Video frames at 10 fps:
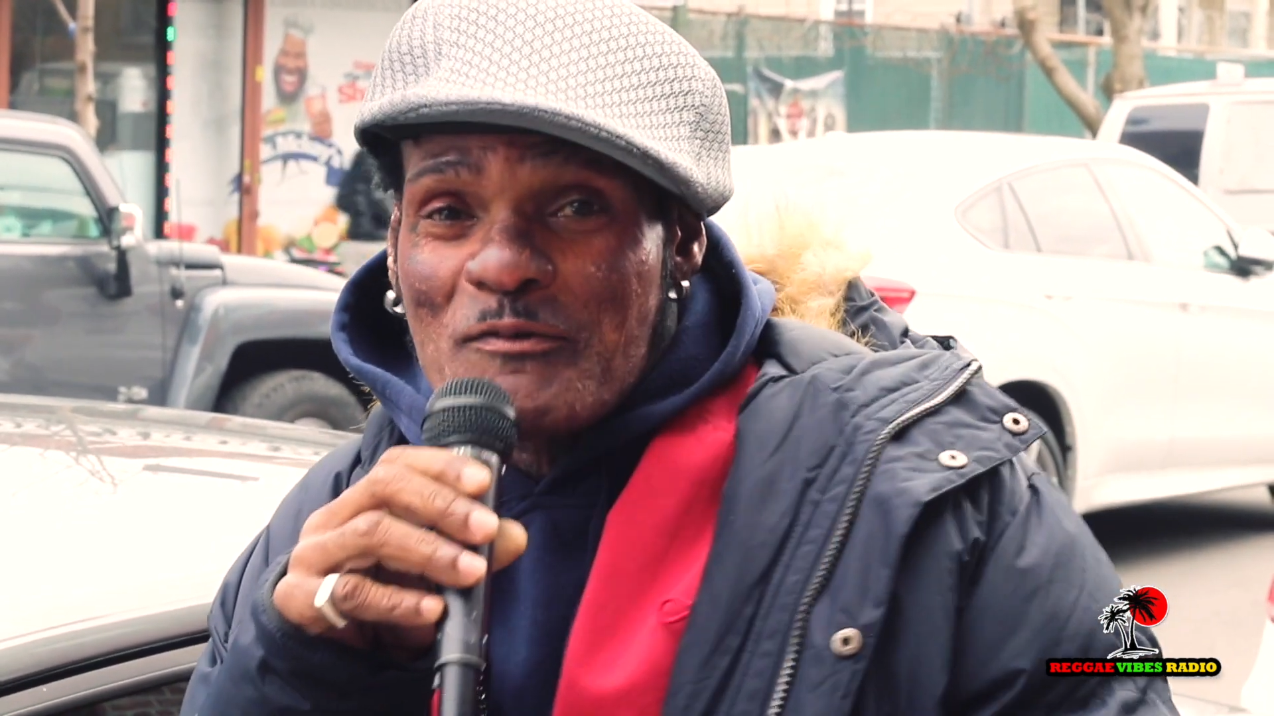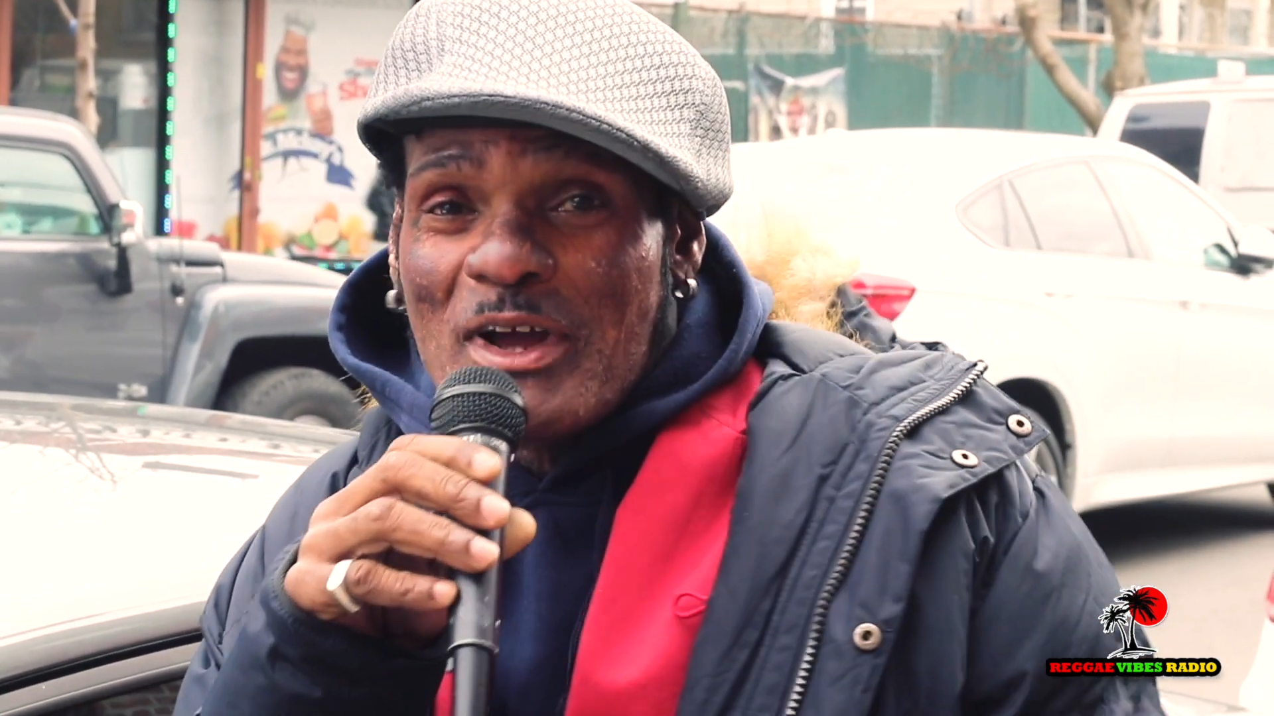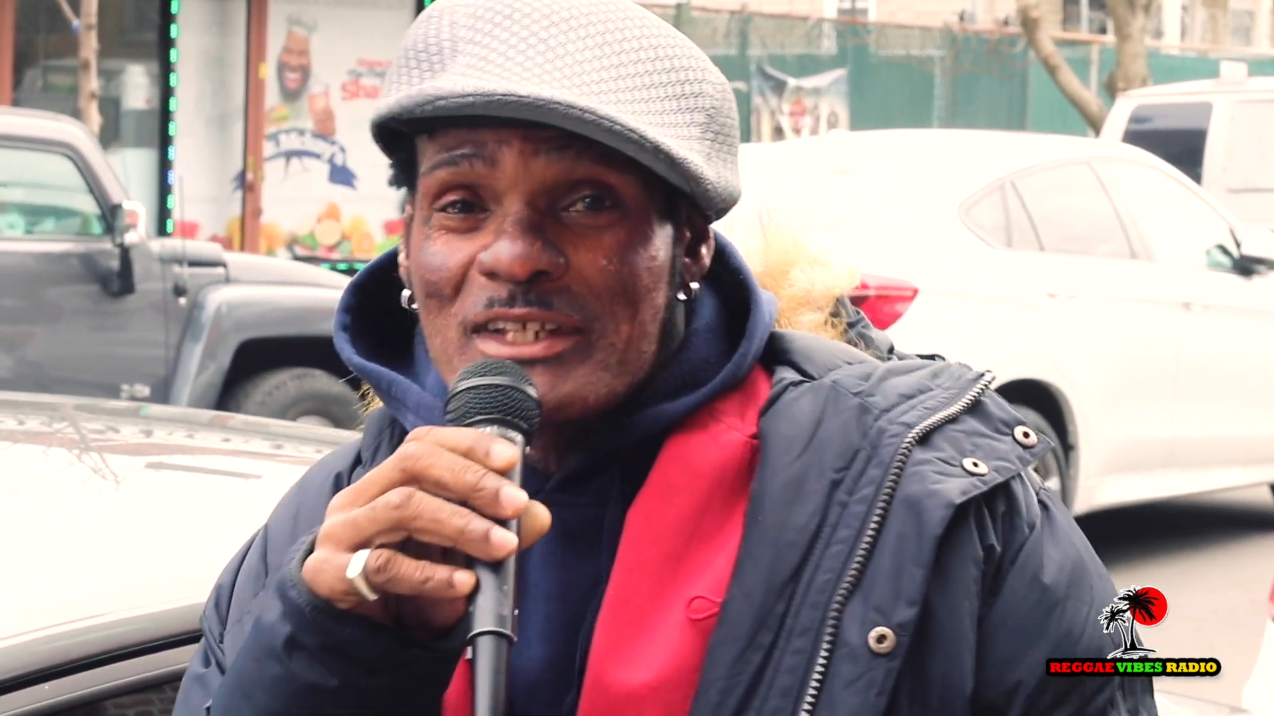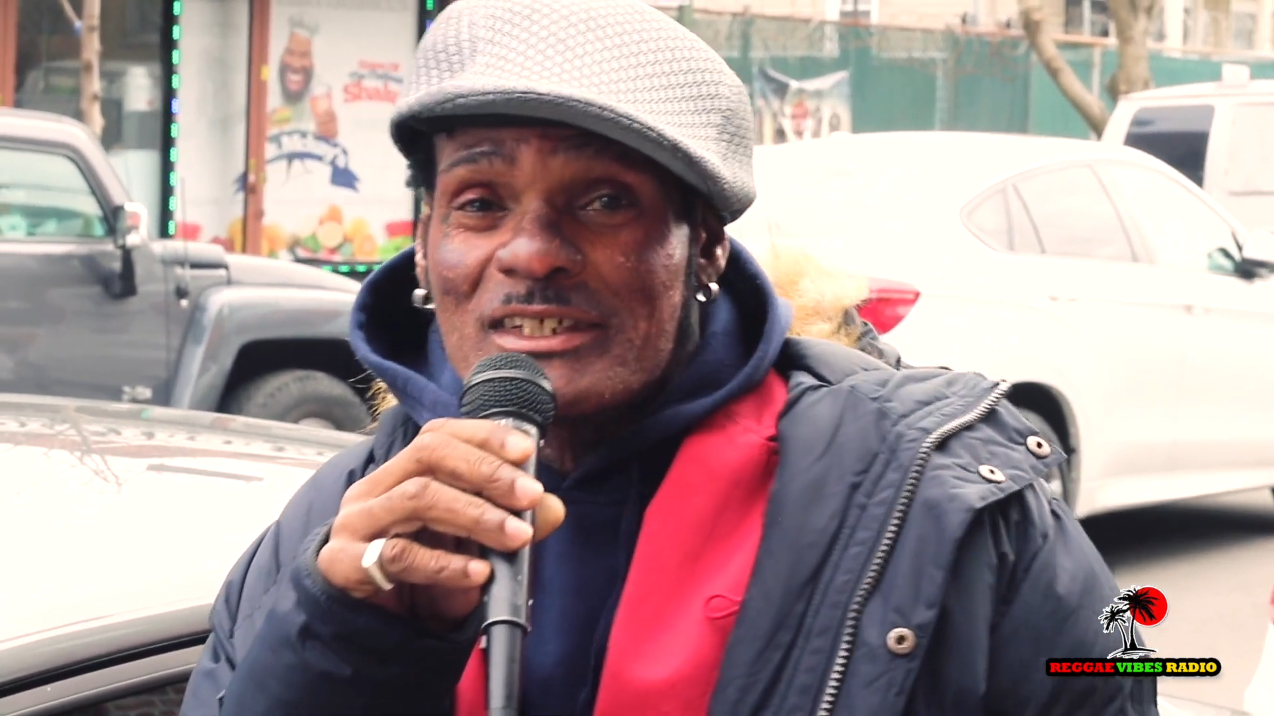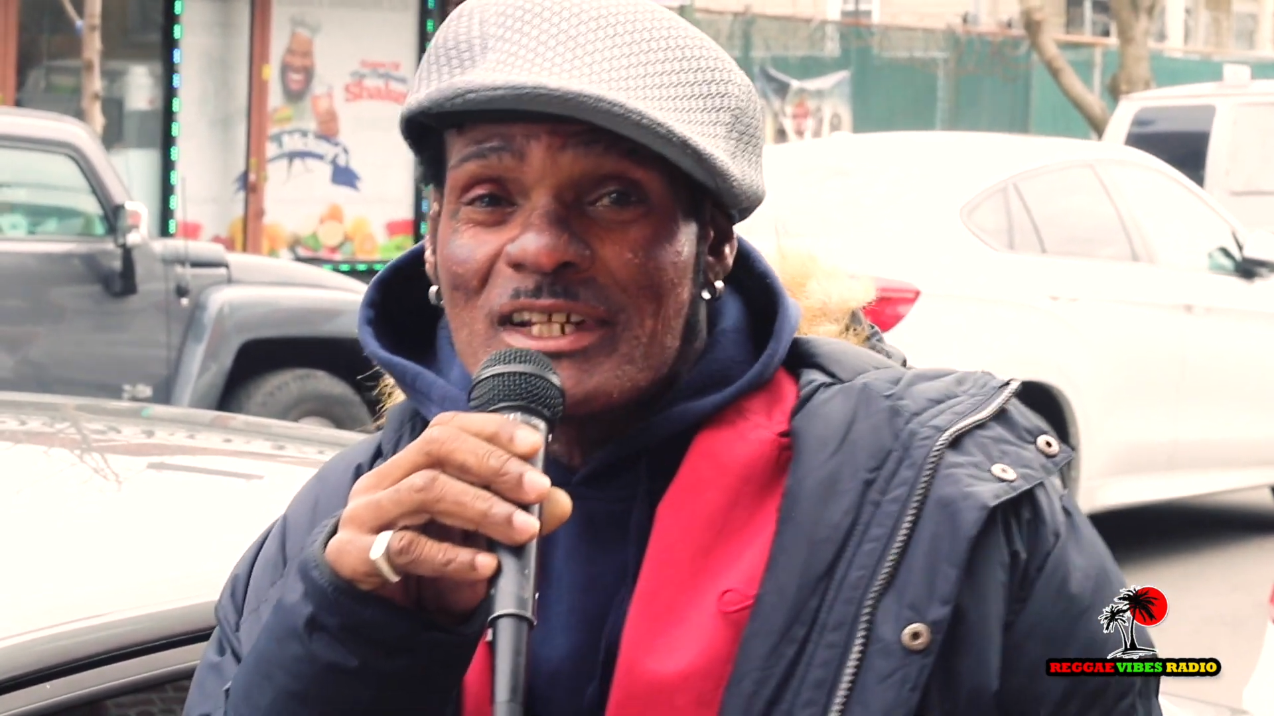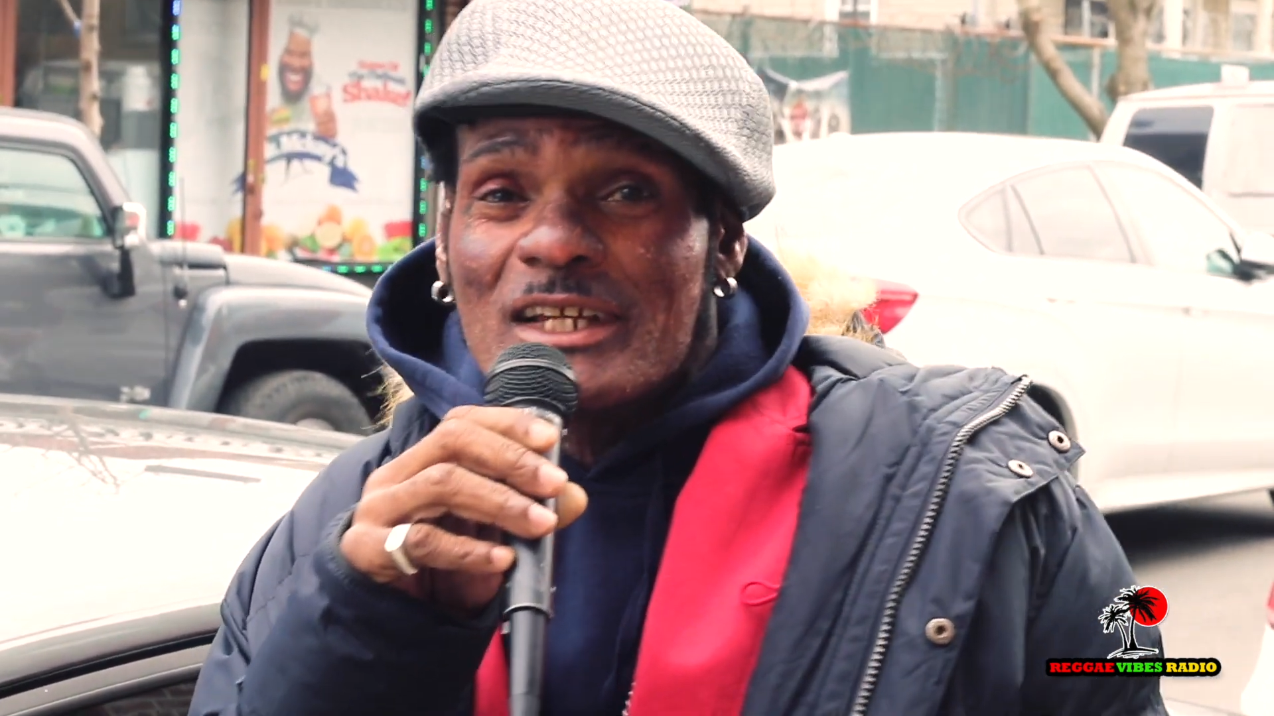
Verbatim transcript: voice in